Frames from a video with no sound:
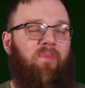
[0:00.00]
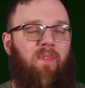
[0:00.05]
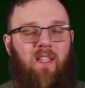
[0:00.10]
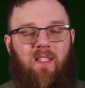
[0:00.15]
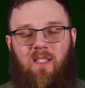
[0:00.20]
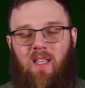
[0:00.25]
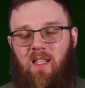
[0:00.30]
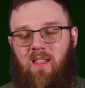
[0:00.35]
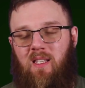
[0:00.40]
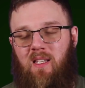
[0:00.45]

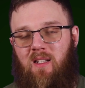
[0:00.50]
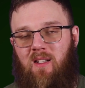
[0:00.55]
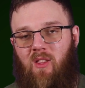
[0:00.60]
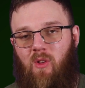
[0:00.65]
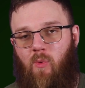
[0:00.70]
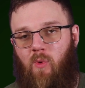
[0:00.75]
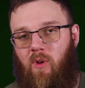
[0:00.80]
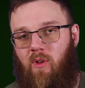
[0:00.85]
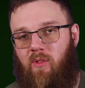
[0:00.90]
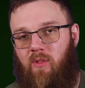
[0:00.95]
Is that the end of
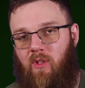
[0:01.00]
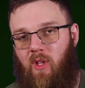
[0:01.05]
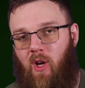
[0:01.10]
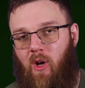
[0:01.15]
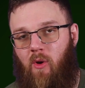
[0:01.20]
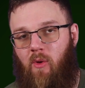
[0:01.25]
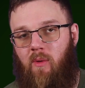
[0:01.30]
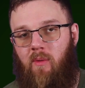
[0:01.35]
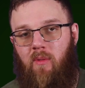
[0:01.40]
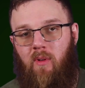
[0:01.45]
the world?
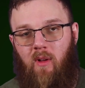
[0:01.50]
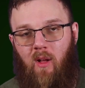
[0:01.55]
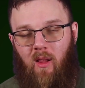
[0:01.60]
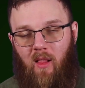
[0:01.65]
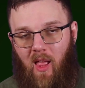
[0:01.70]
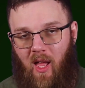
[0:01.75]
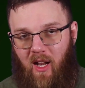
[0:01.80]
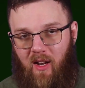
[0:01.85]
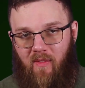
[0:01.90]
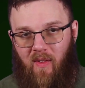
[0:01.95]
No. A
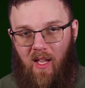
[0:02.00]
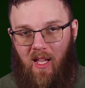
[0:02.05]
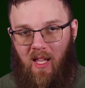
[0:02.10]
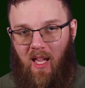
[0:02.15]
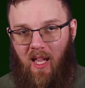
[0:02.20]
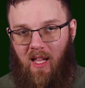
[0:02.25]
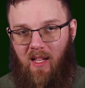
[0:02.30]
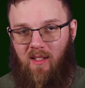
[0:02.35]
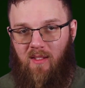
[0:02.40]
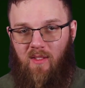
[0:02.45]
lot of
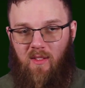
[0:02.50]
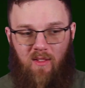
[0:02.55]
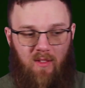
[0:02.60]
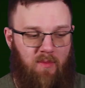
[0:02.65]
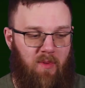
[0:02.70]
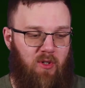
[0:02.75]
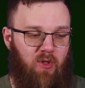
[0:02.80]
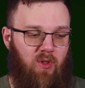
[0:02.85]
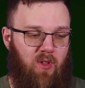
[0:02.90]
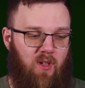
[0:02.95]
AKs,
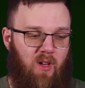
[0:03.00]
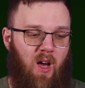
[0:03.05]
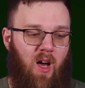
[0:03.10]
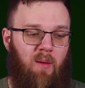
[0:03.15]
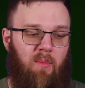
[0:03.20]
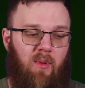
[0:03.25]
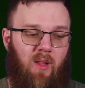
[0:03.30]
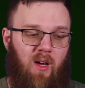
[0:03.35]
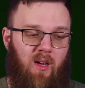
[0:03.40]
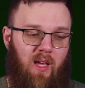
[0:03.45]
especially
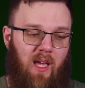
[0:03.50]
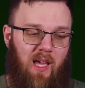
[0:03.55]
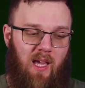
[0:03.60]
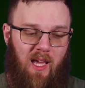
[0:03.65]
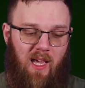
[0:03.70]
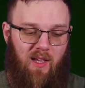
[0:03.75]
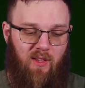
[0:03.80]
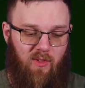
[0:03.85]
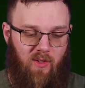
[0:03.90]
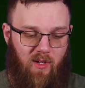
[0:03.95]
comm block
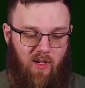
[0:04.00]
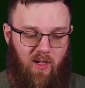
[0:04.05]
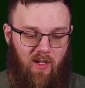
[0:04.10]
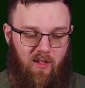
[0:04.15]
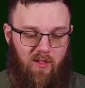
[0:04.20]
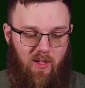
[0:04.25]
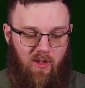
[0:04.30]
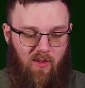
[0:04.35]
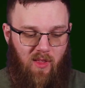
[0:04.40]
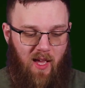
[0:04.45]
AKs, are going
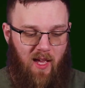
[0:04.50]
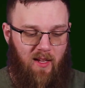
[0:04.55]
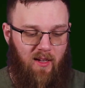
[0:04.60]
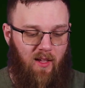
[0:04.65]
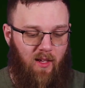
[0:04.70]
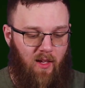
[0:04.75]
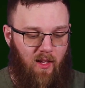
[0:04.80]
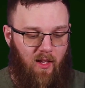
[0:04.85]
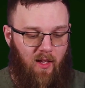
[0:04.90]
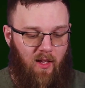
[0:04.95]
to do that.